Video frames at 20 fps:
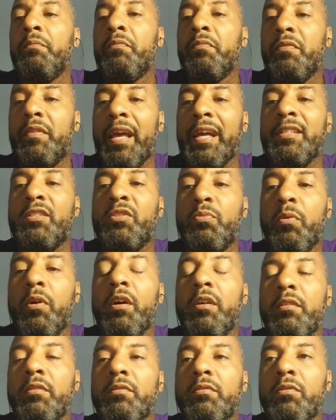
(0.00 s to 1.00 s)
That's
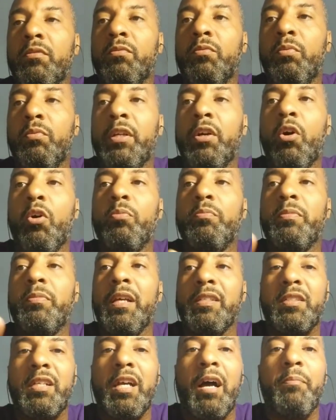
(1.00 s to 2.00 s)
what we hope that
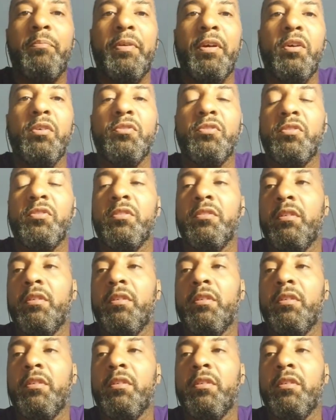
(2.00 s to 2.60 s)
Scott Perry